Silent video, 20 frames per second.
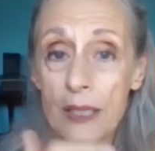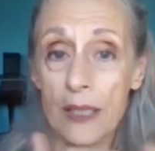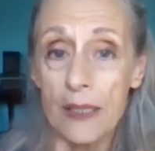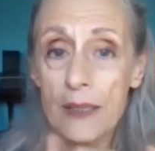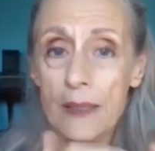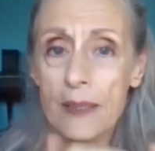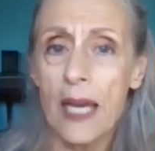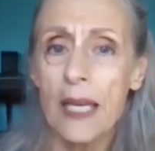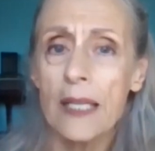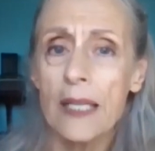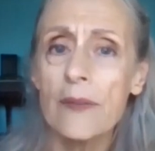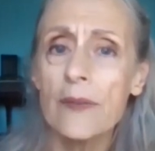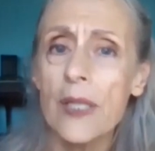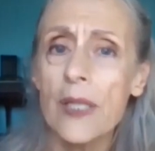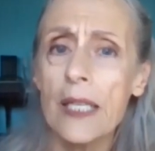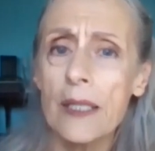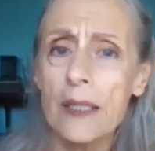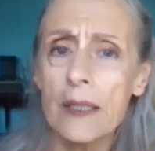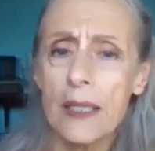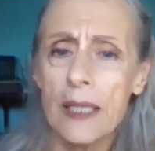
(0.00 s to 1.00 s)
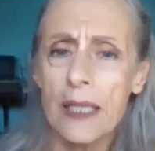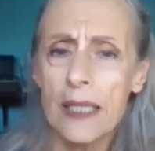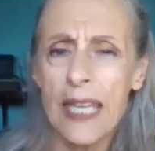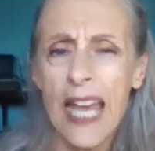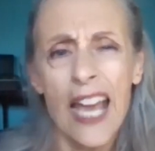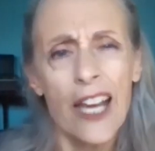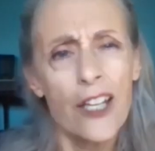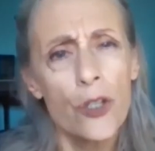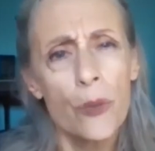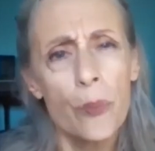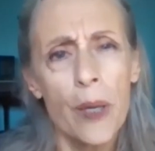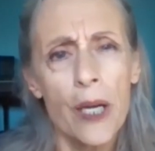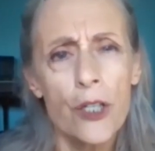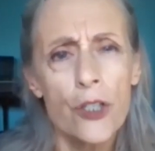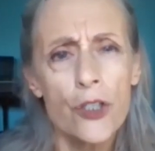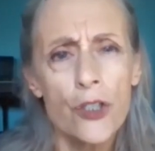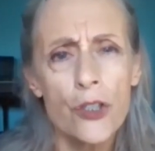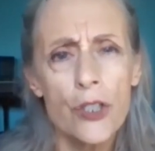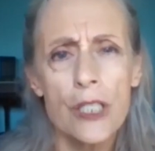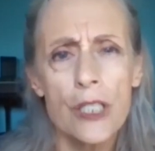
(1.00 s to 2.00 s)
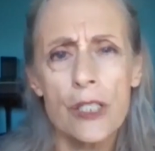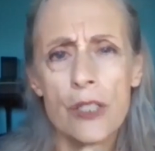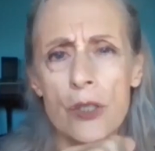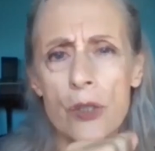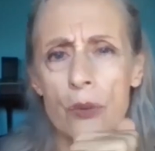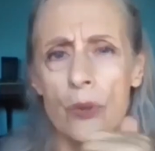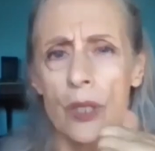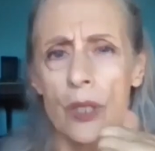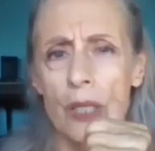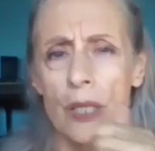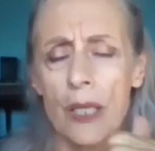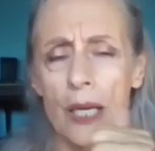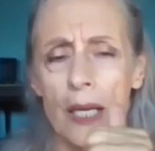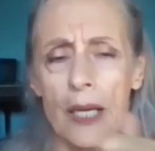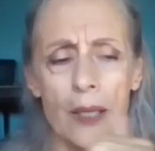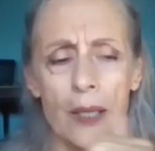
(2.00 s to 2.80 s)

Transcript: this, kind of like an acupuncturist, or